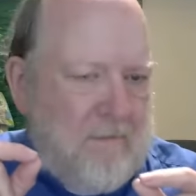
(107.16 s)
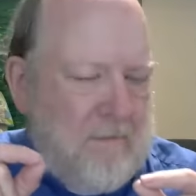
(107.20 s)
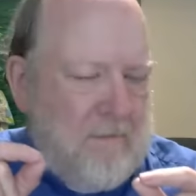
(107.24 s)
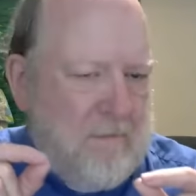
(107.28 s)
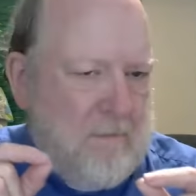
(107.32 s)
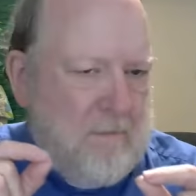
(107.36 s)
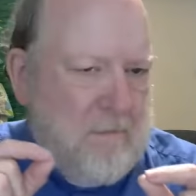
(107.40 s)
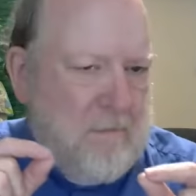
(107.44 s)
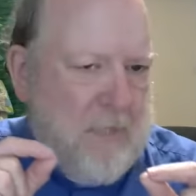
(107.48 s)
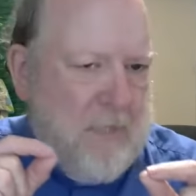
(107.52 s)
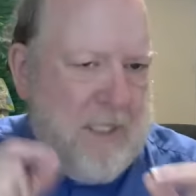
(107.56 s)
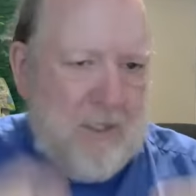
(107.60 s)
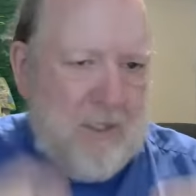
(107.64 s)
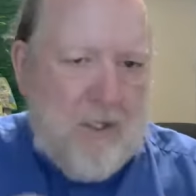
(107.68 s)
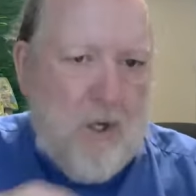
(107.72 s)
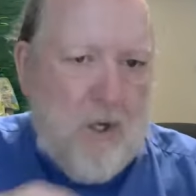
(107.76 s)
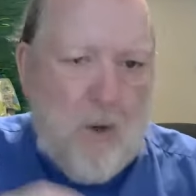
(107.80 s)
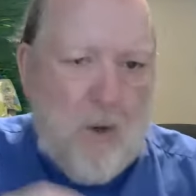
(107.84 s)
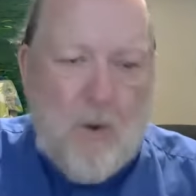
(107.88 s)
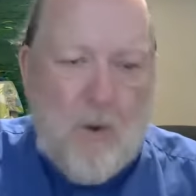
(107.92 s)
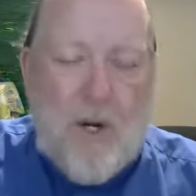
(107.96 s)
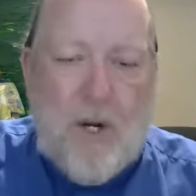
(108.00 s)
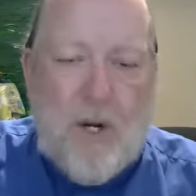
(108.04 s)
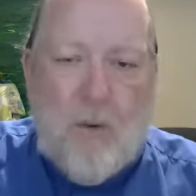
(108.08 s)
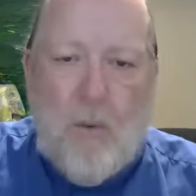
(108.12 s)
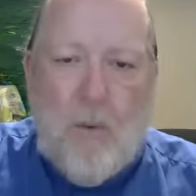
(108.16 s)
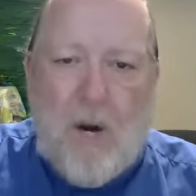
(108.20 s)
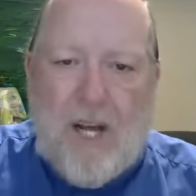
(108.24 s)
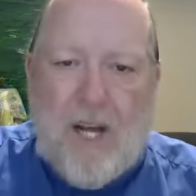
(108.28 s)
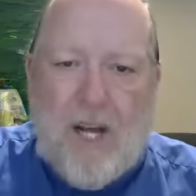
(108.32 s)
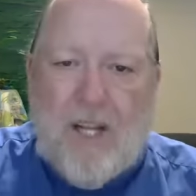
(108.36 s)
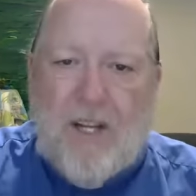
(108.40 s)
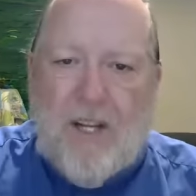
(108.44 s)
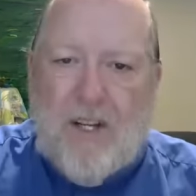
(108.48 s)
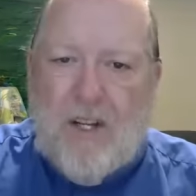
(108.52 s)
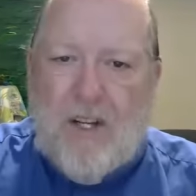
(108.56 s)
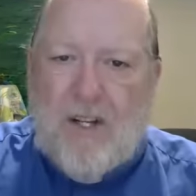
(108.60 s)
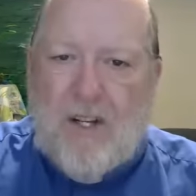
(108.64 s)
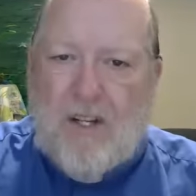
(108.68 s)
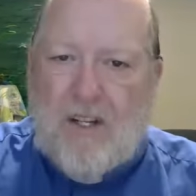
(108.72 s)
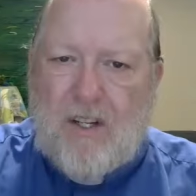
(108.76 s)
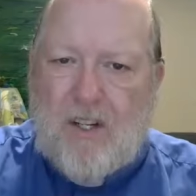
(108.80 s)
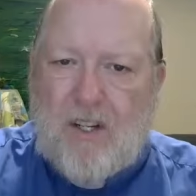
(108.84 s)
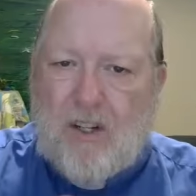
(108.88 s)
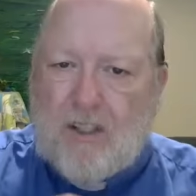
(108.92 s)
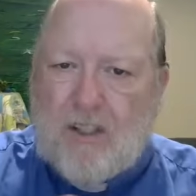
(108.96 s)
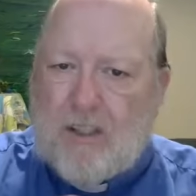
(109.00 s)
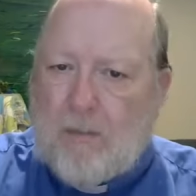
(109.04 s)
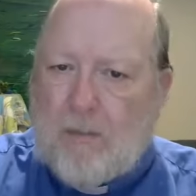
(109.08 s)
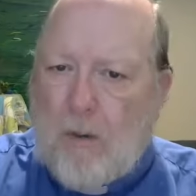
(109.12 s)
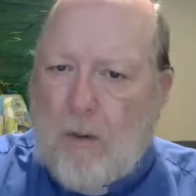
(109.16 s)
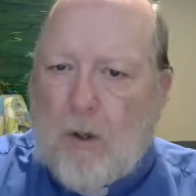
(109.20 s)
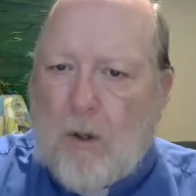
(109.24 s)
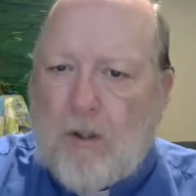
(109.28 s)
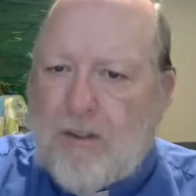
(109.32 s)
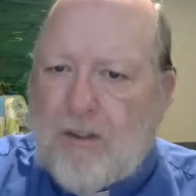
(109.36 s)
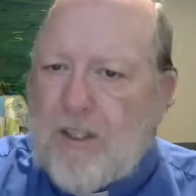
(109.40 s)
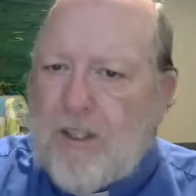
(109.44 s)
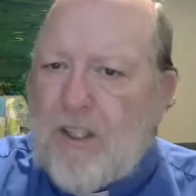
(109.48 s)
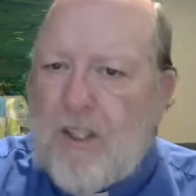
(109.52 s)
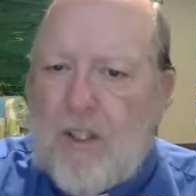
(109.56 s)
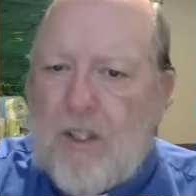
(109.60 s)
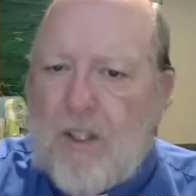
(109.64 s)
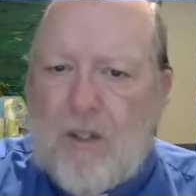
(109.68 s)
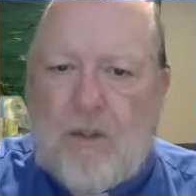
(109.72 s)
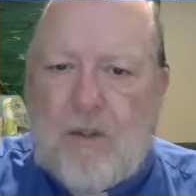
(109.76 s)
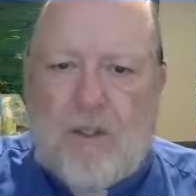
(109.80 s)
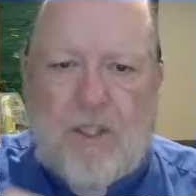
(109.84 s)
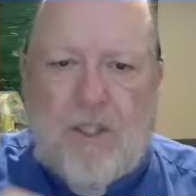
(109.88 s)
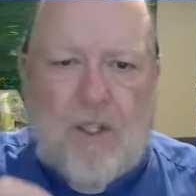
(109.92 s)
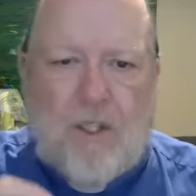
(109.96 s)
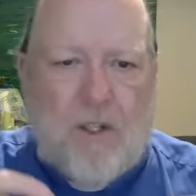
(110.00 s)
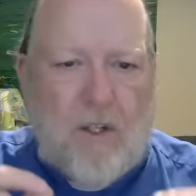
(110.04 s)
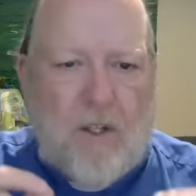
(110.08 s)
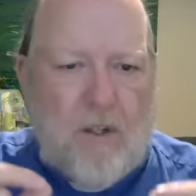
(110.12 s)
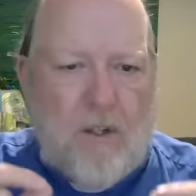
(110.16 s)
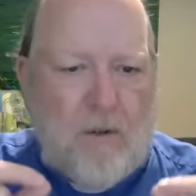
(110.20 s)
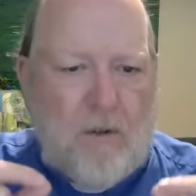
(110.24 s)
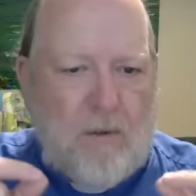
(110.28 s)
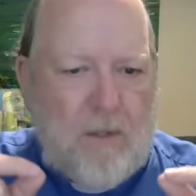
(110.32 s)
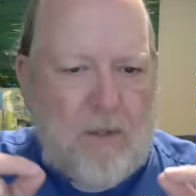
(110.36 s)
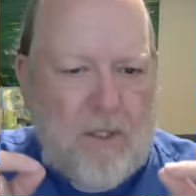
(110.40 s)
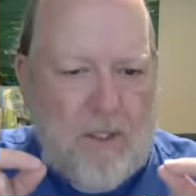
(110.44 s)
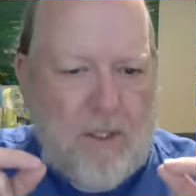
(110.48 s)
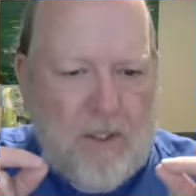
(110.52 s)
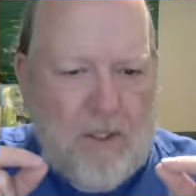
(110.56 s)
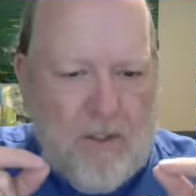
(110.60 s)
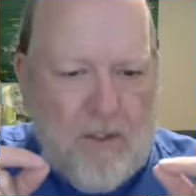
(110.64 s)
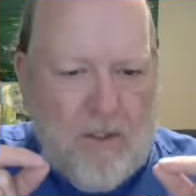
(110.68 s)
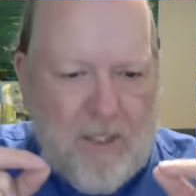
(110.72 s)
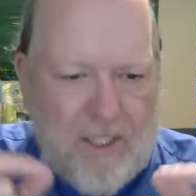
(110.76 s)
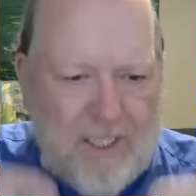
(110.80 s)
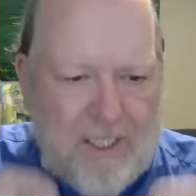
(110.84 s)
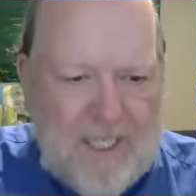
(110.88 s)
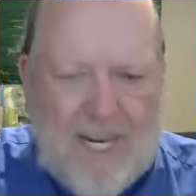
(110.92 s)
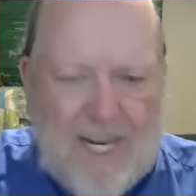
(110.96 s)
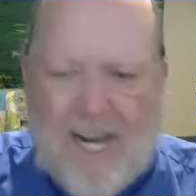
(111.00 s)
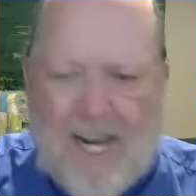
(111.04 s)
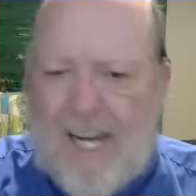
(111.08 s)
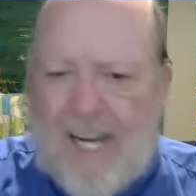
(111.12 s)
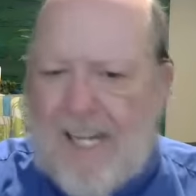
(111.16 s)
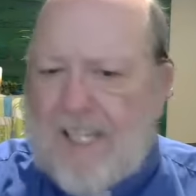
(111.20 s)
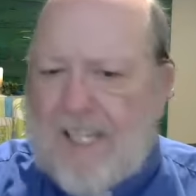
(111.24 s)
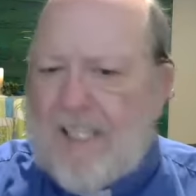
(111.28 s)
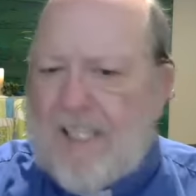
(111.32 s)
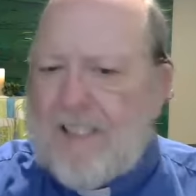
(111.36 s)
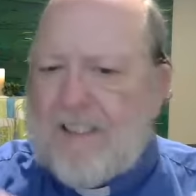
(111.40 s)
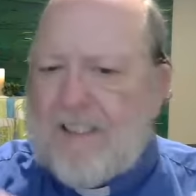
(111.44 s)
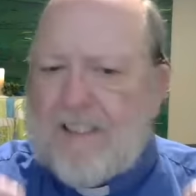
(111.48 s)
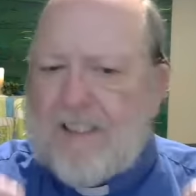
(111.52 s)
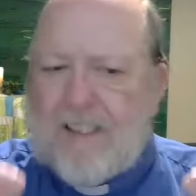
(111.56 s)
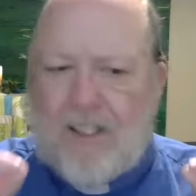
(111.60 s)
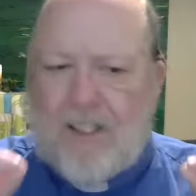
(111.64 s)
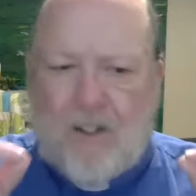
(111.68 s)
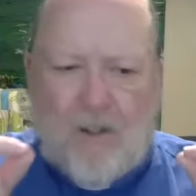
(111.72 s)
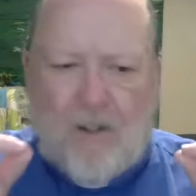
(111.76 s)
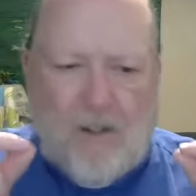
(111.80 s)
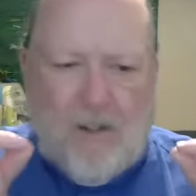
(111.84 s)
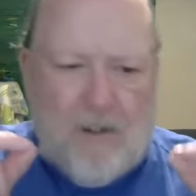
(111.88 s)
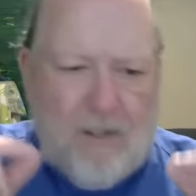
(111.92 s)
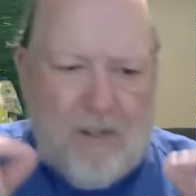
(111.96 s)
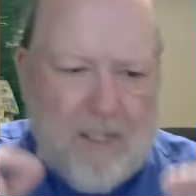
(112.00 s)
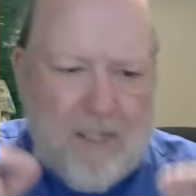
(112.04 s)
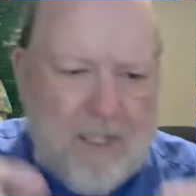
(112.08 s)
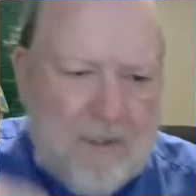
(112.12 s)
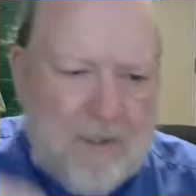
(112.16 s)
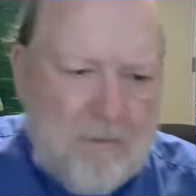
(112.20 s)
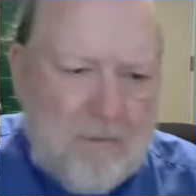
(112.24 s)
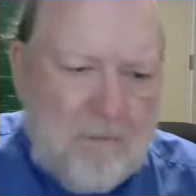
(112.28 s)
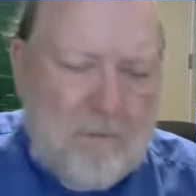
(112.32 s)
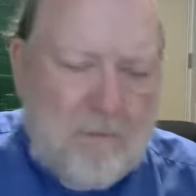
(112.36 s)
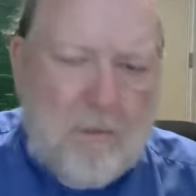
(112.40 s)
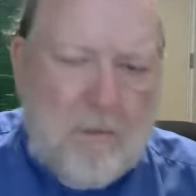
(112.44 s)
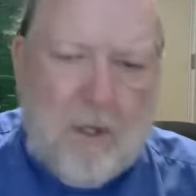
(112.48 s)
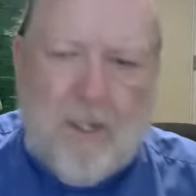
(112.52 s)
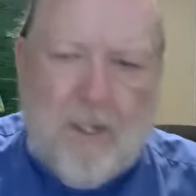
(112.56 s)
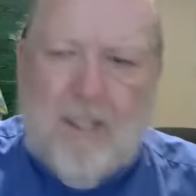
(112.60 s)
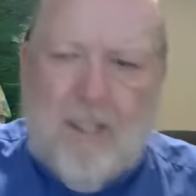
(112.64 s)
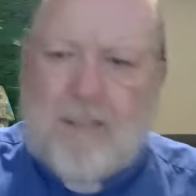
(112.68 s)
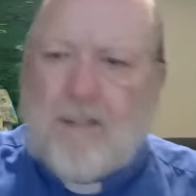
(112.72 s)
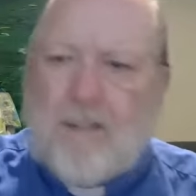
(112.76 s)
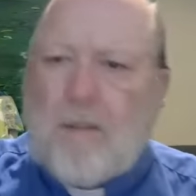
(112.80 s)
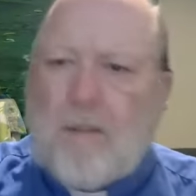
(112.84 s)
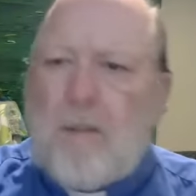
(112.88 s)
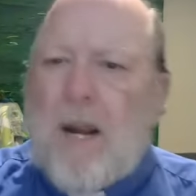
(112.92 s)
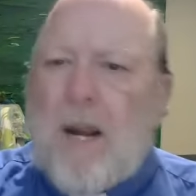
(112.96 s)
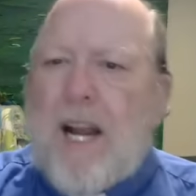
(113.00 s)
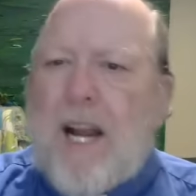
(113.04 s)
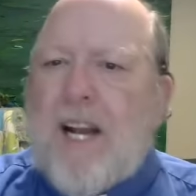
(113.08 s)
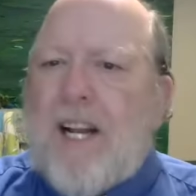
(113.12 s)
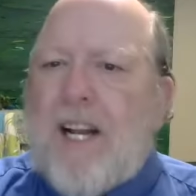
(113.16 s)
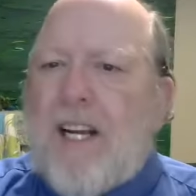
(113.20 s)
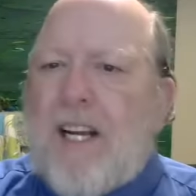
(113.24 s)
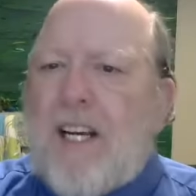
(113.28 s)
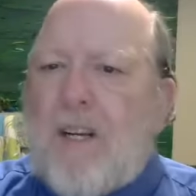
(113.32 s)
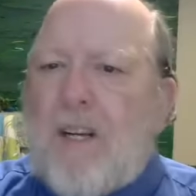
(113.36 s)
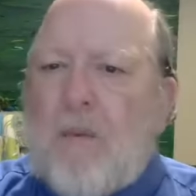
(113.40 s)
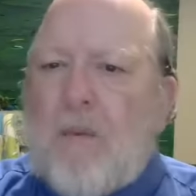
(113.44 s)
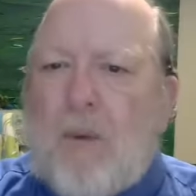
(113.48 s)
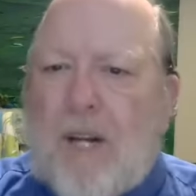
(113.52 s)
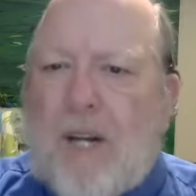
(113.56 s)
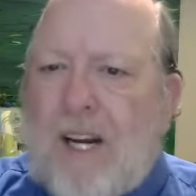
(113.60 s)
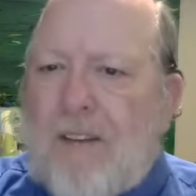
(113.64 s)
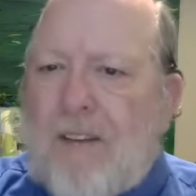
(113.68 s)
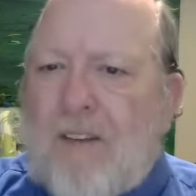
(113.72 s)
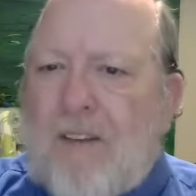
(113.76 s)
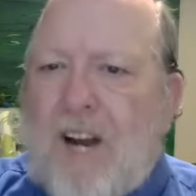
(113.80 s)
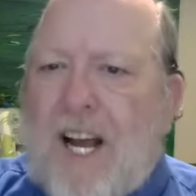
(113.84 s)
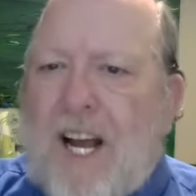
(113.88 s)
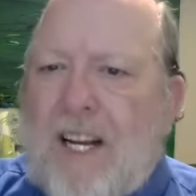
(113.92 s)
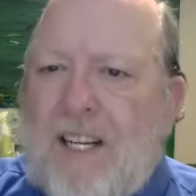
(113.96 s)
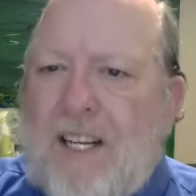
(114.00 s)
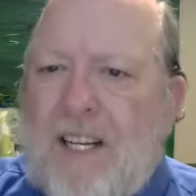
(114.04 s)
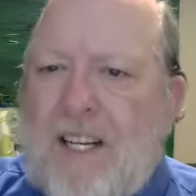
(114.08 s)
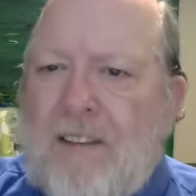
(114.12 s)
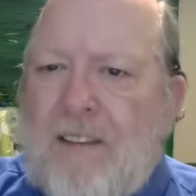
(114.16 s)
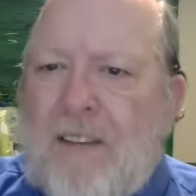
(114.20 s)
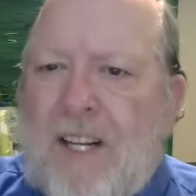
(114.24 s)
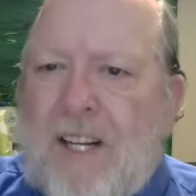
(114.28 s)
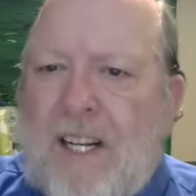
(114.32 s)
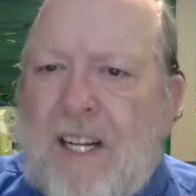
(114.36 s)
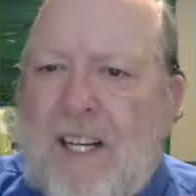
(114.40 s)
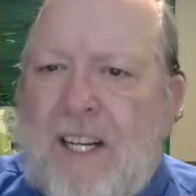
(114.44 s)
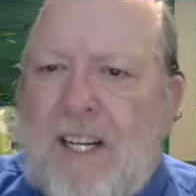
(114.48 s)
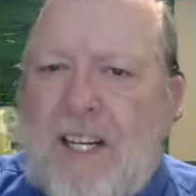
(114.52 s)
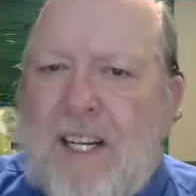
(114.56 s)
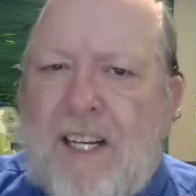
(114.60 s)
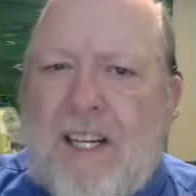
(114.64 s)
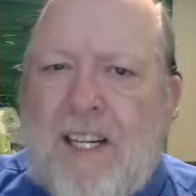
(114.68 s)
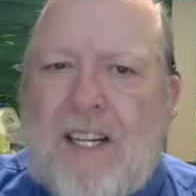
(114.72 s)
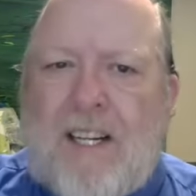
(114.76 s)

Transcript: been doing what you're supposed to do, you're engaged, you're participating in whatever activity,